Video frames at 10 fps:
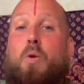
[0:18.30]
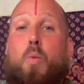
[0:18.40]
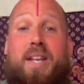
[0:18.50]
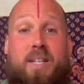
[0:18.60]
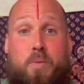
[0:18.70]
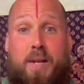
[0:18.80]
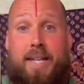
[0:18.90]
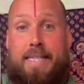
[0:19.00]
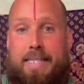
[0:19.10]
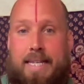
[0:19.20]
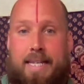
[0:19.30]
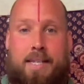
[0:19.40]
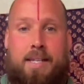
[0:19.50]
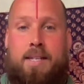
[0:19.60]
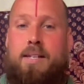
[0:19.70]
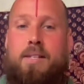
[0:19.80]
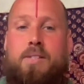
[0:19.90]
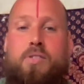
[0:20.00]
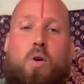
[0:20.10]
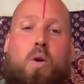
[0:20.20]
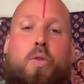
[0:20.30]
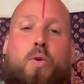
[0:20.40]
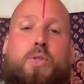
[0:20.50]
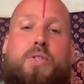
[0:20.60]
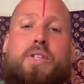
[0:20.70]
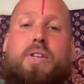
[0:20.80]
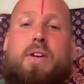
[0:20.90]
wind releasing. So all those